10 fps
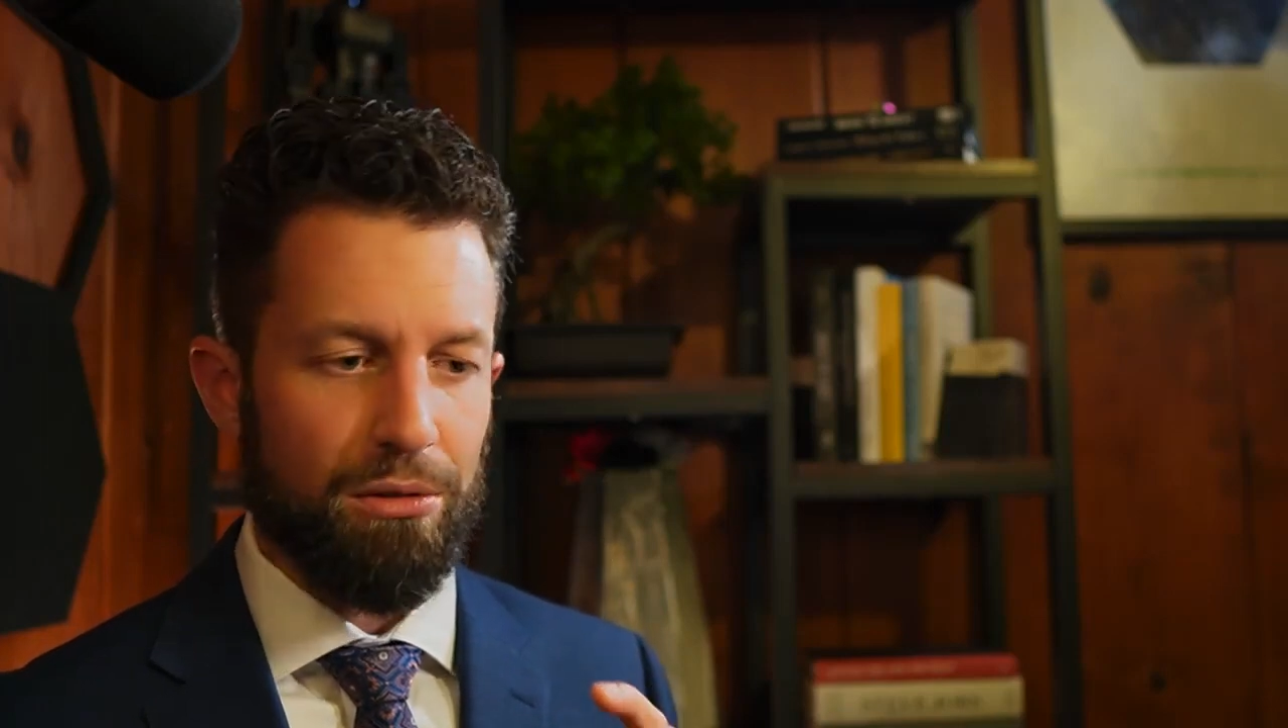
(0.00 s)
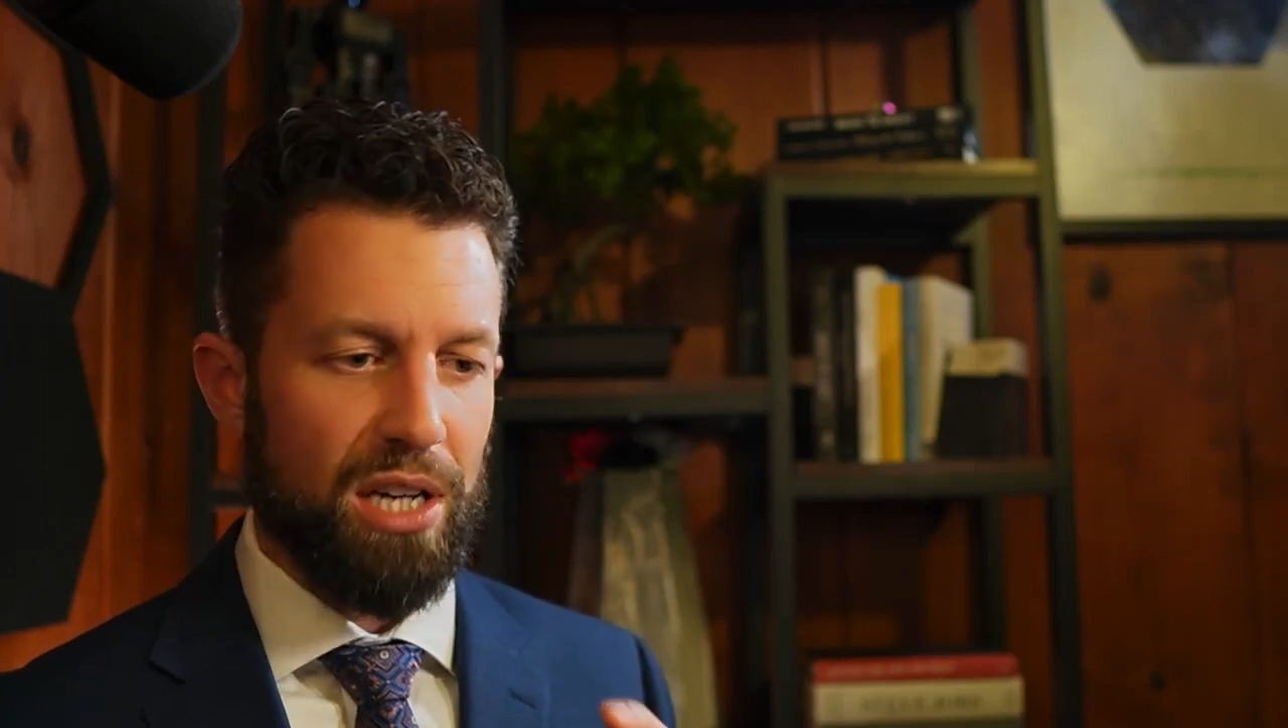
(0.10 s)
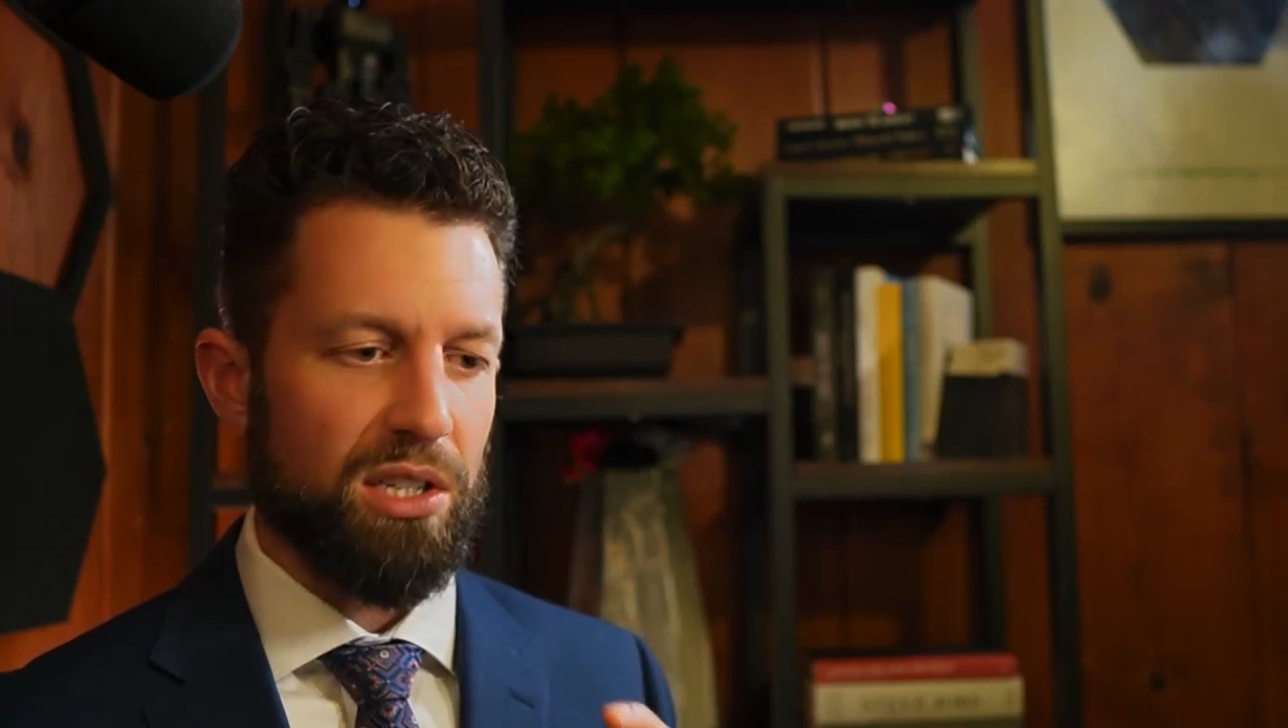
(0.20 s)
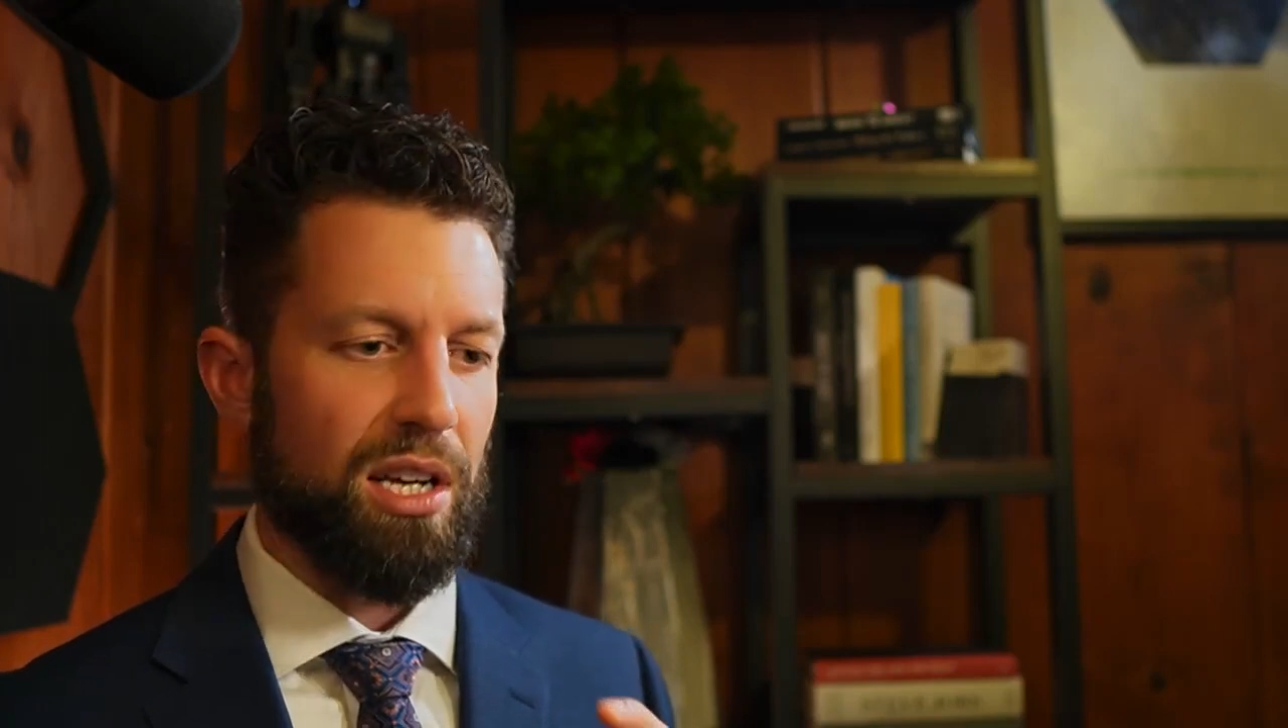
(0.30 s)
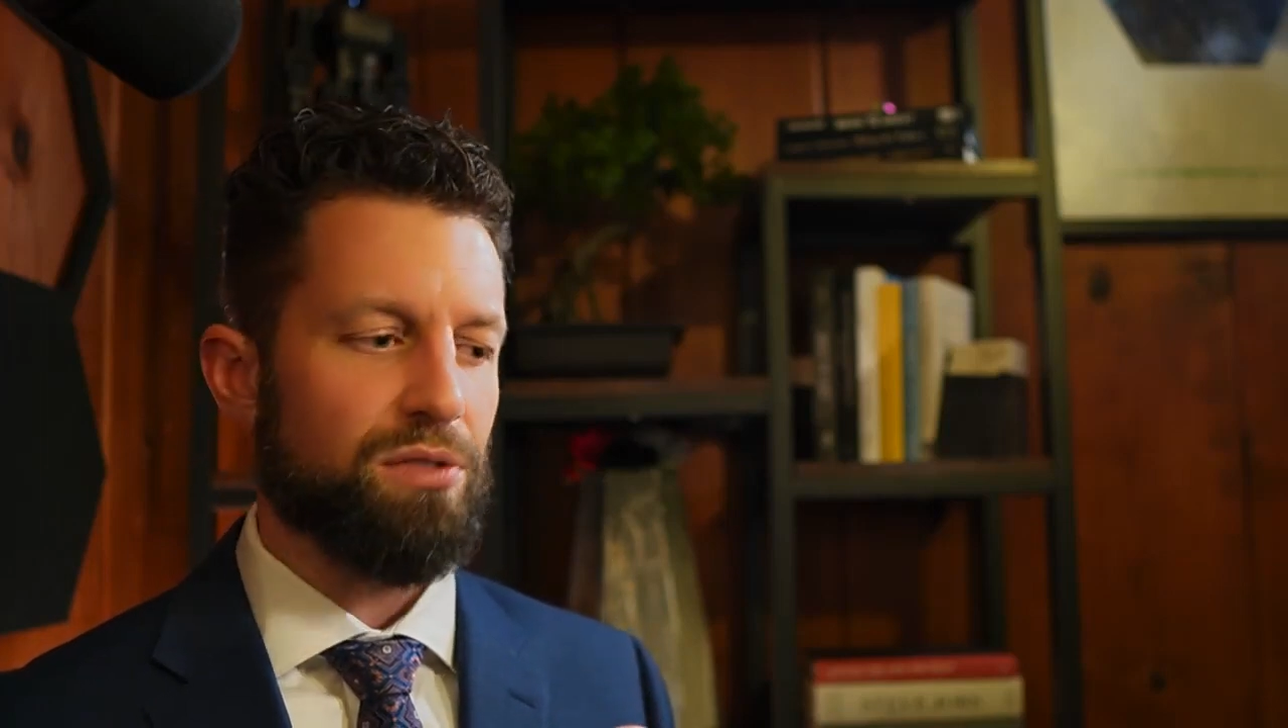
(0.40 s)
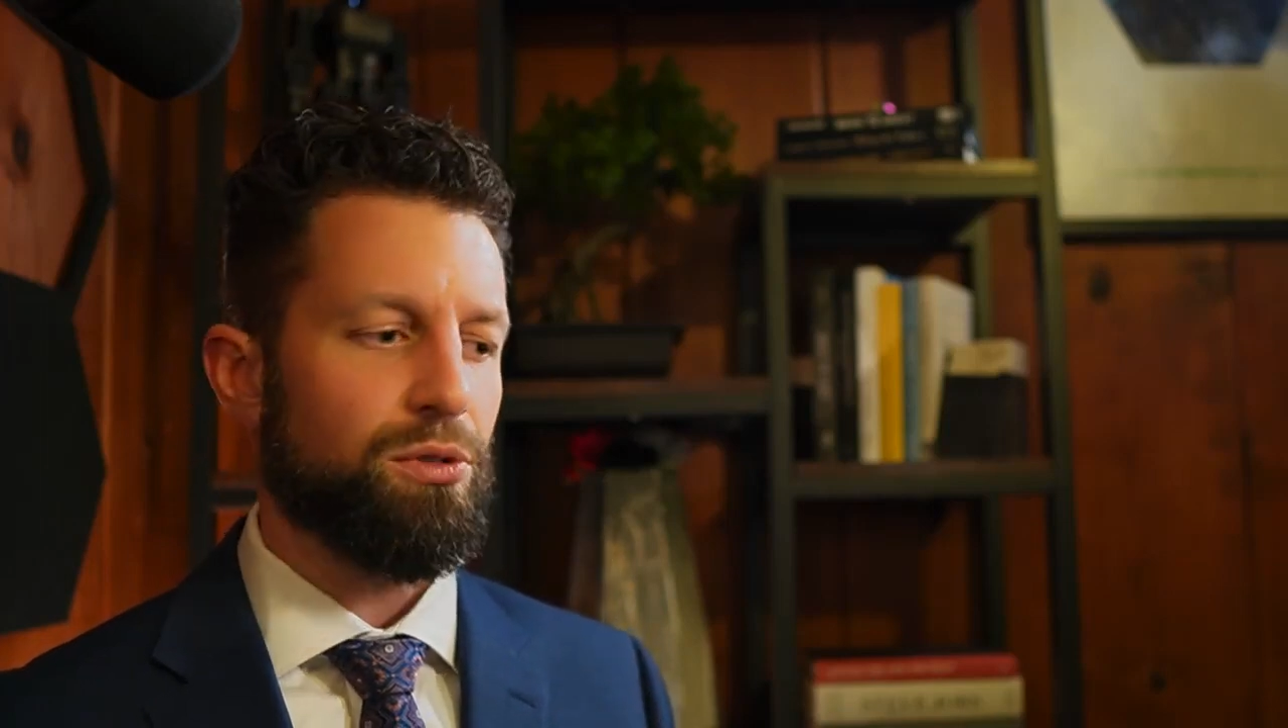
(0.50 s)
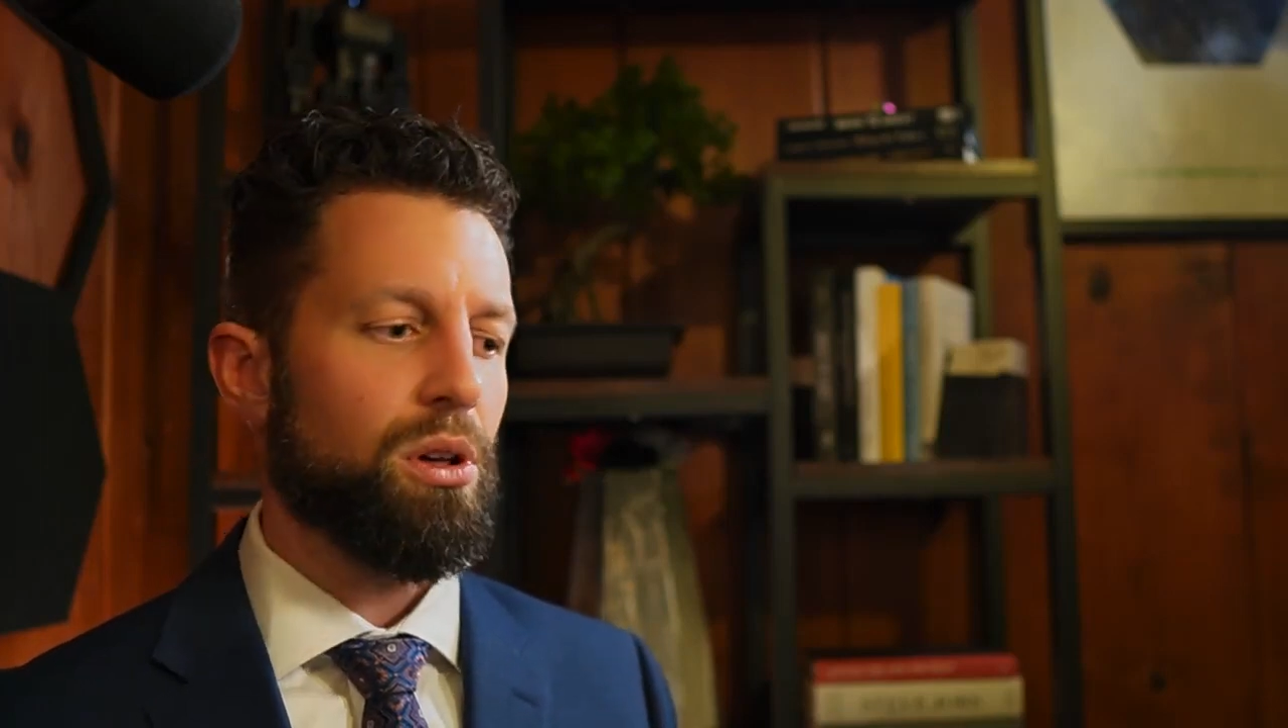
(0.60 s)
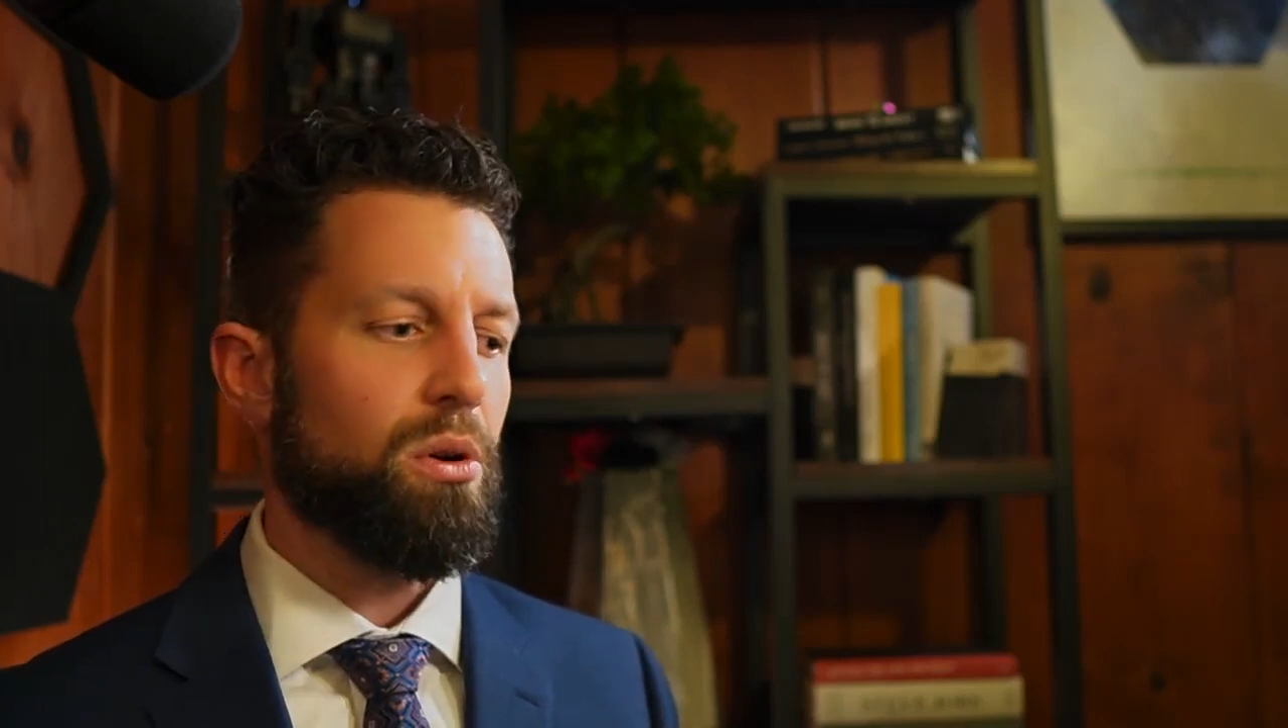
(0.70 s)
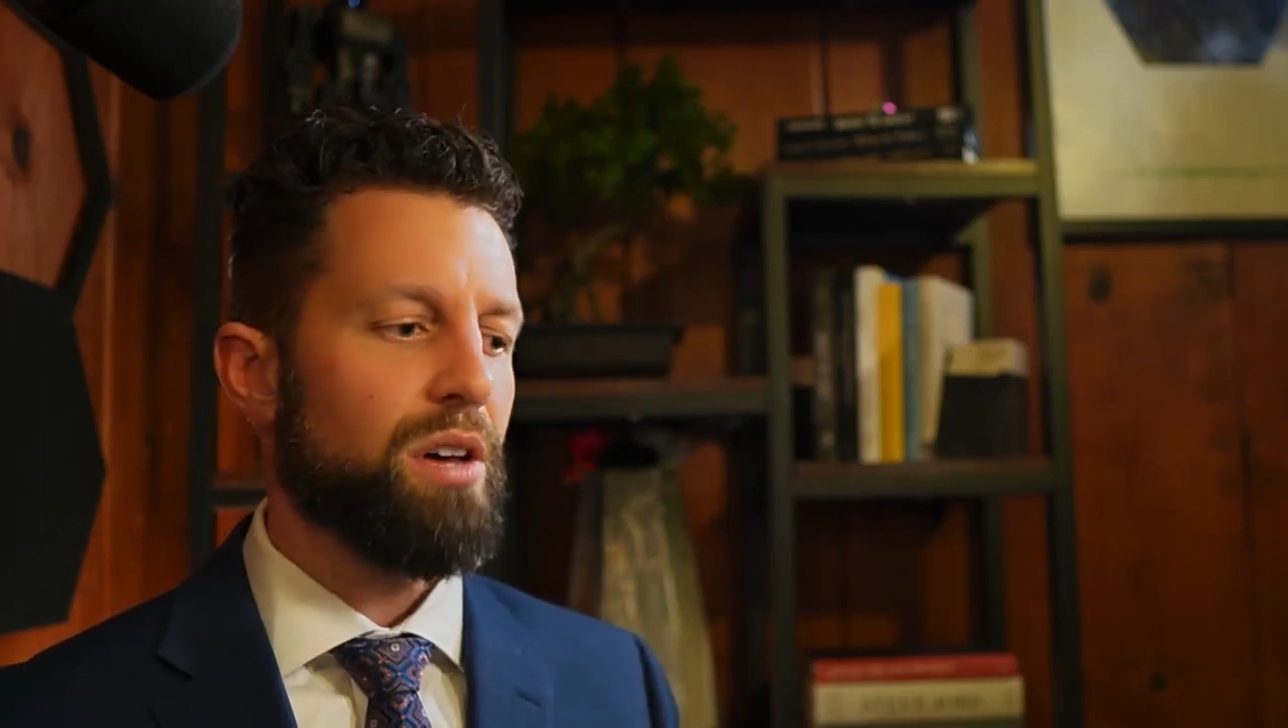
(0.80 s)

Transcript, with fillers: resonates for you.